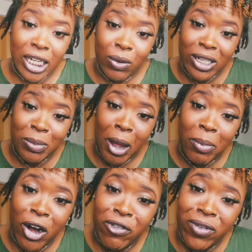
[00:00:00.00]
So it's my
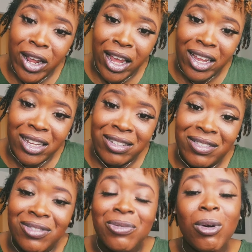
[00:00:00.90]
birthday,
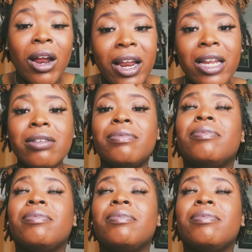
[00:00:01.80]
right?